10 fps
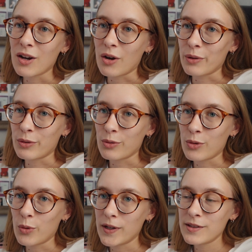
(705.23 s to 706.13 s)
going through
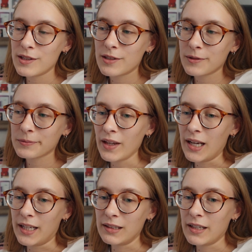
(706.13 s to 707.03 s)
the woods,
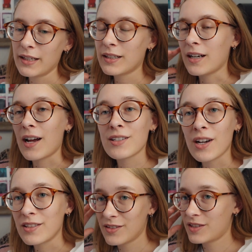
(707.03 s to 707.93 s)
and like not
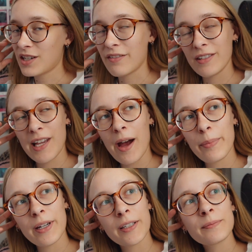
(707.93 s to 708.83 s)
tons of stuff is
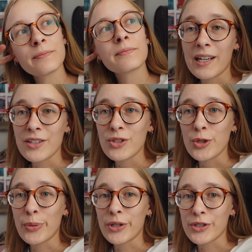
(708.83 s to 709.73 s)
happening, and it's
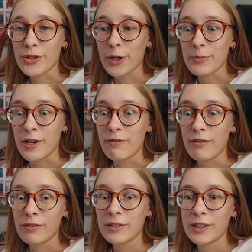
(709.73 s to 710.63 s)
super descriptive